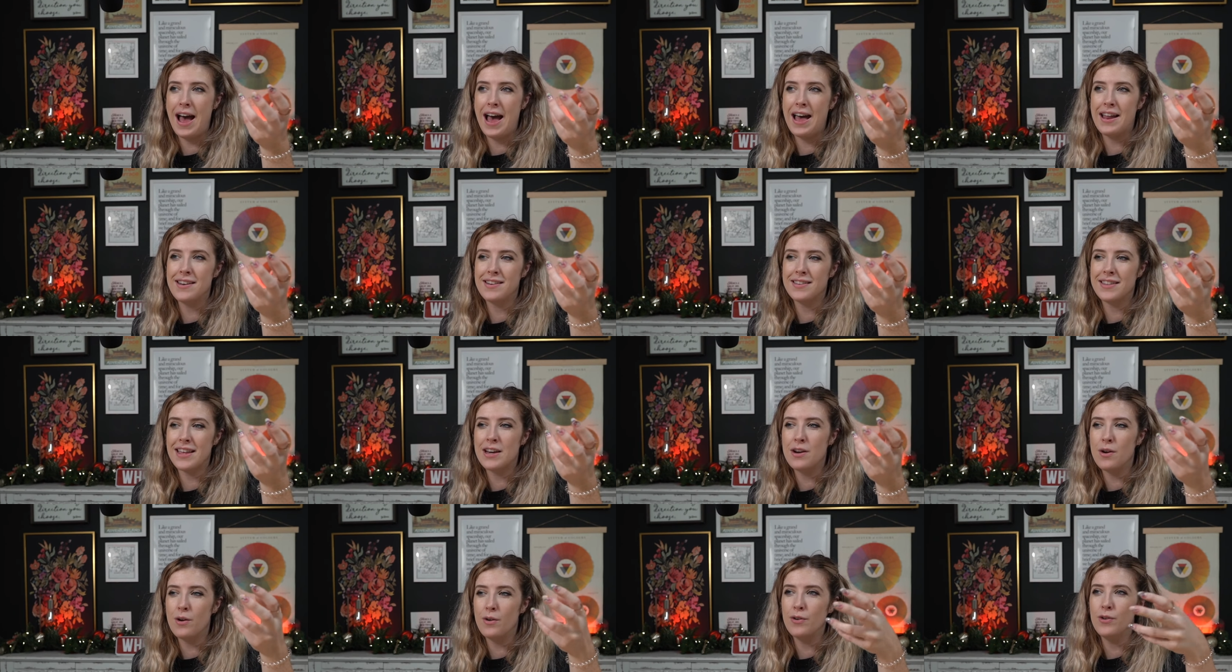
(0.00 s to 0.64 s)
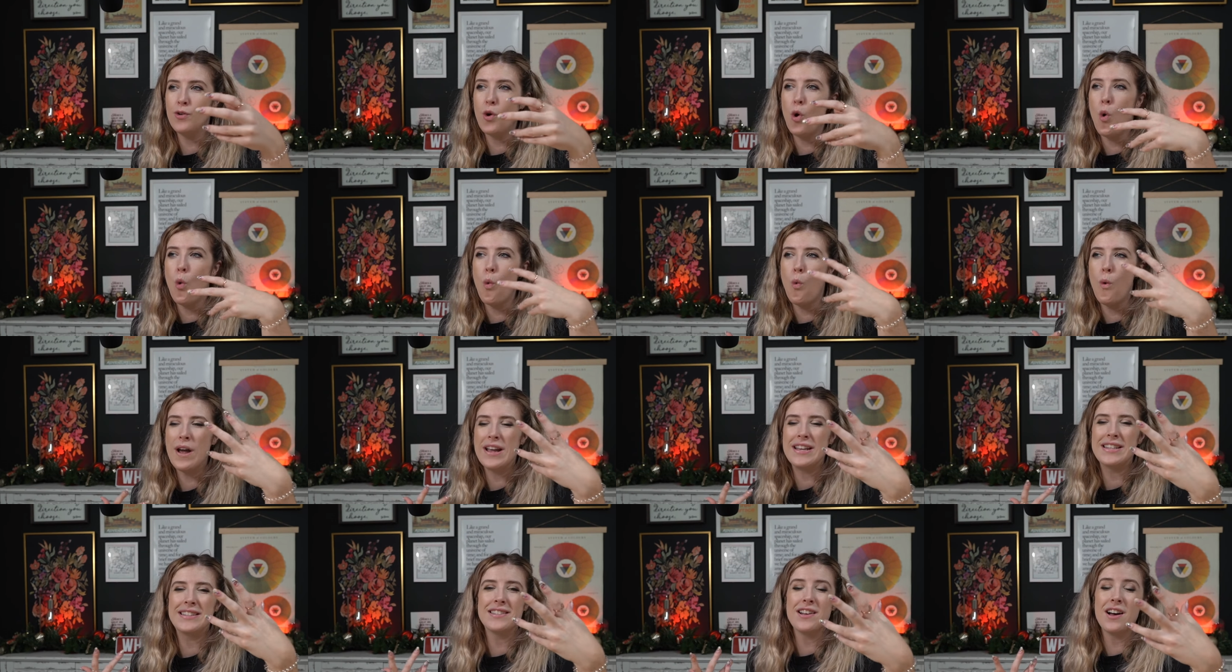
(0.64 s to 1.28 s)
and they're not
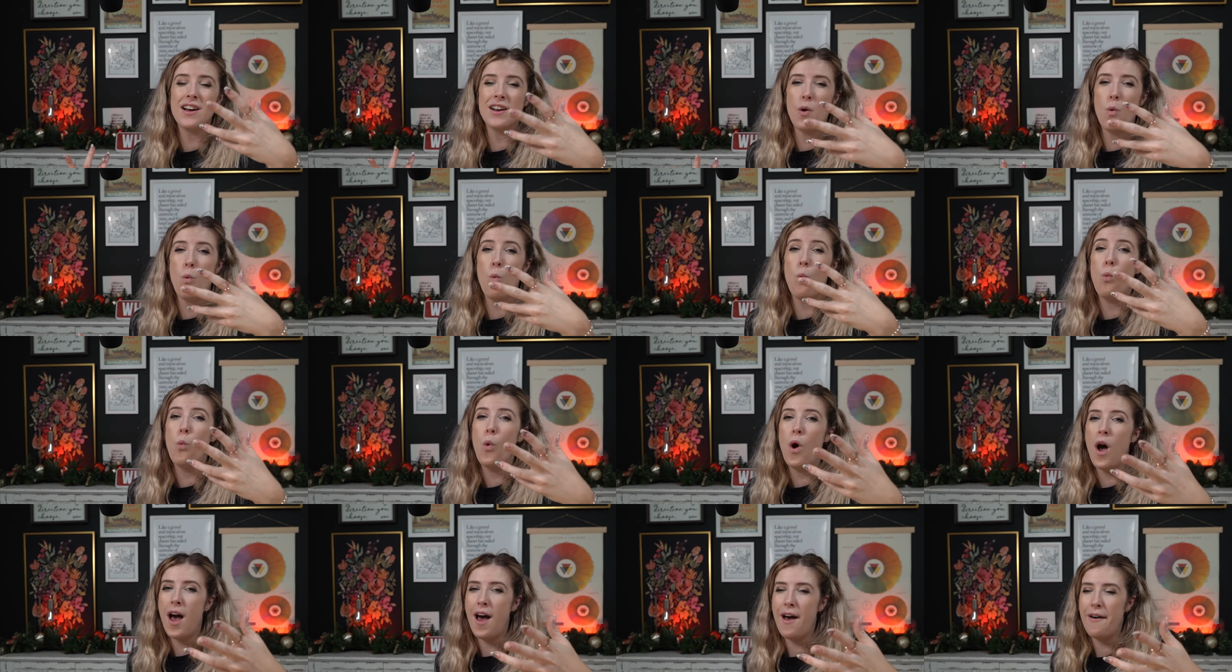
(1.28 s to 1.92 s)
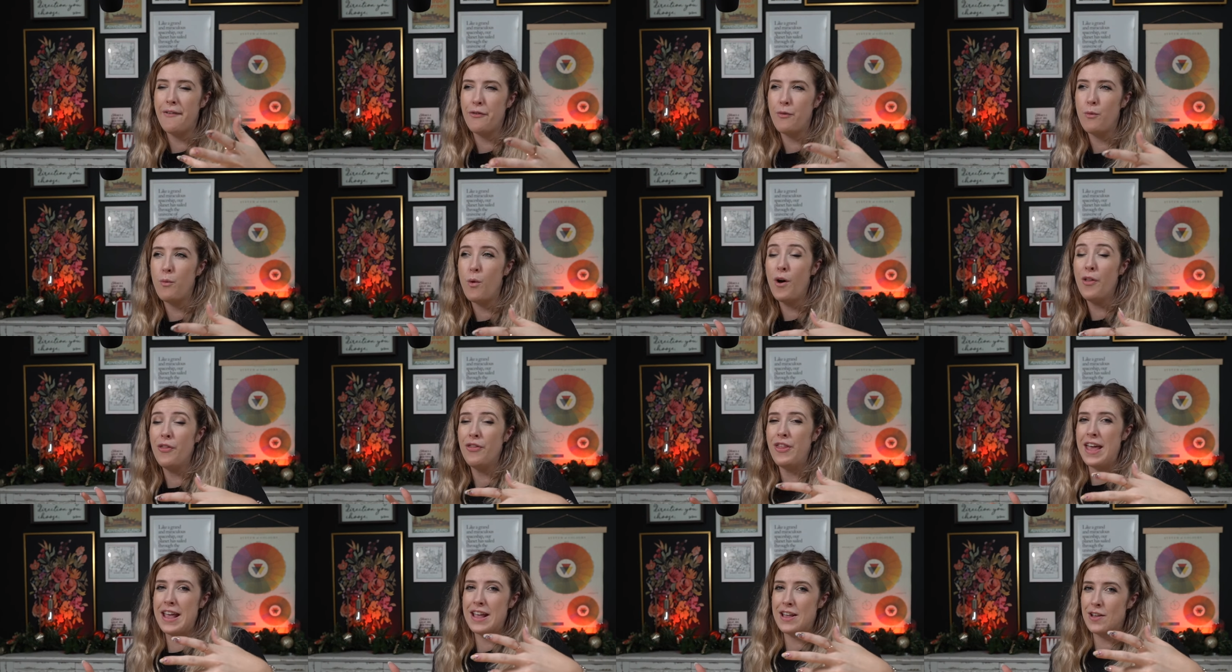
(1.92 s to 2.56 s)
always kind of worth
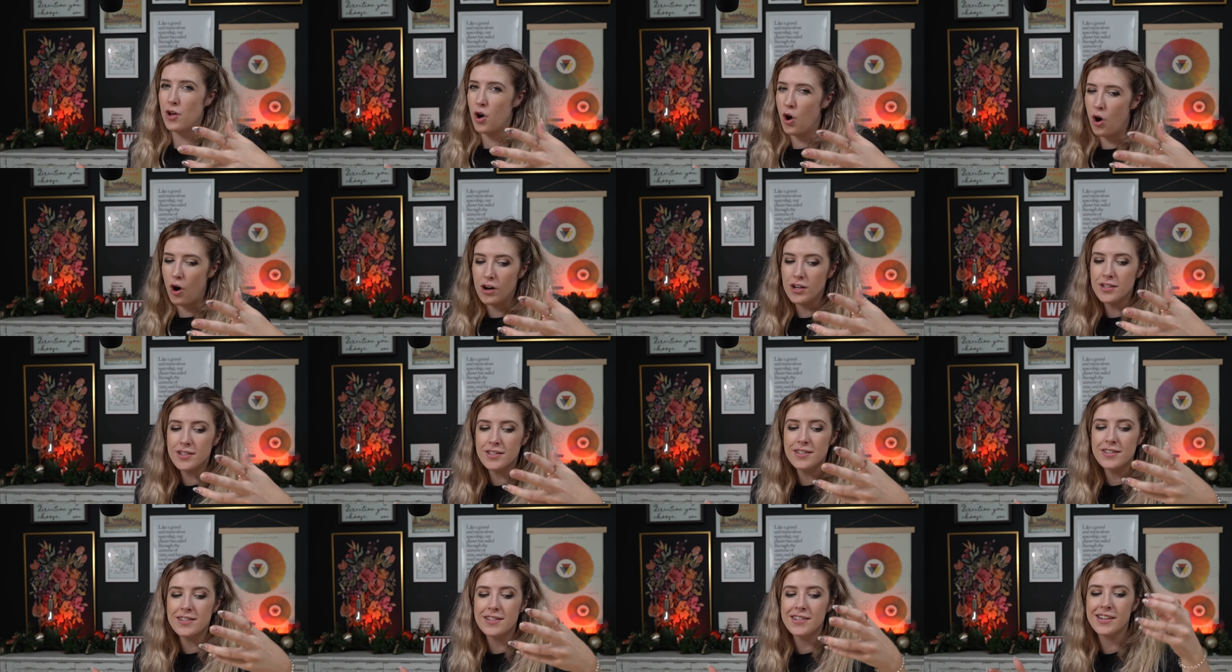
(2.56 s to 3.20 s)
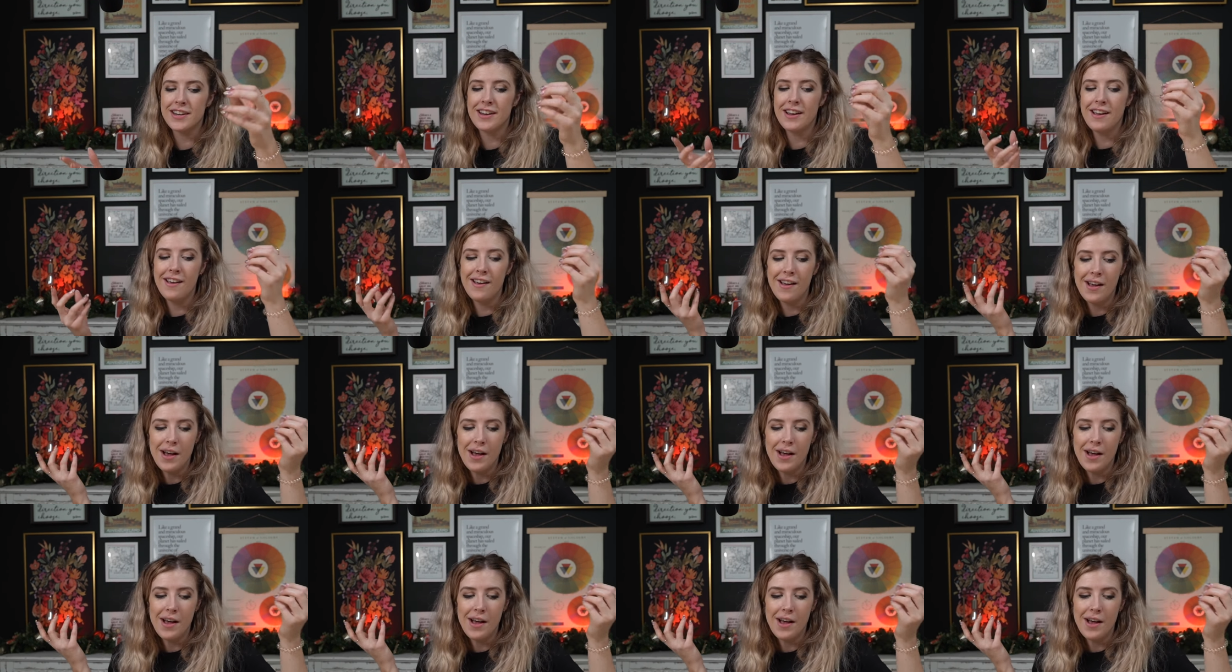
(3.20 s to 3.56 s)
what they cost.